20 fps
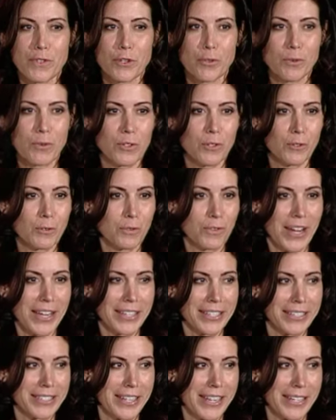you will
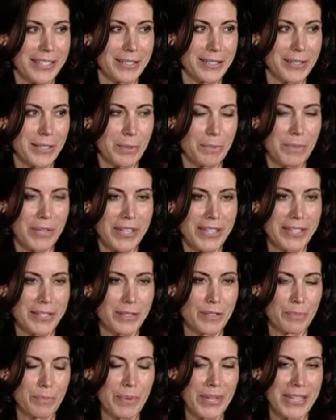recognize him.
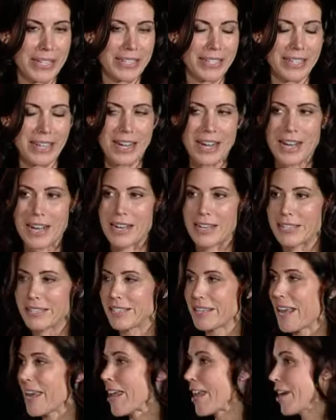He's been an
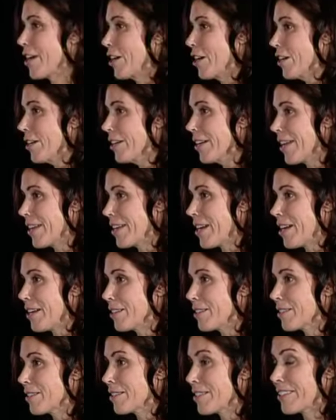on-air and
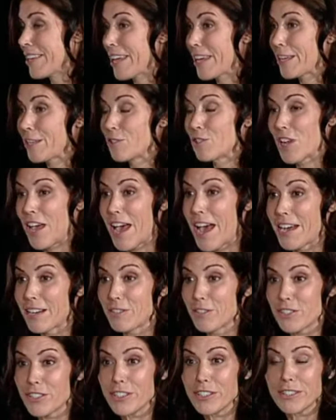on-stage
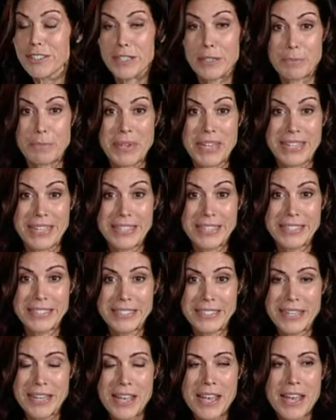actor, comedian.